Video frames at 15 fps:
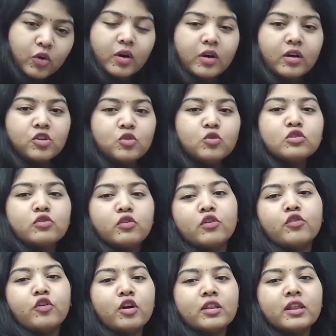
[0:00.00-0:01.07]
useful
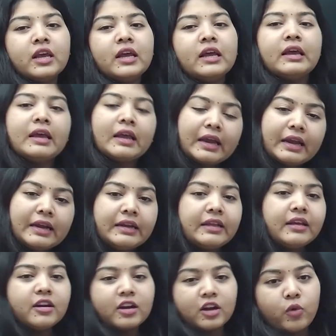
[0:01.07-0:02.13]
for the
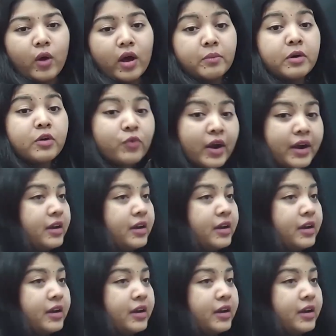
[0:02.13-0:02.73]
Indian requirement. When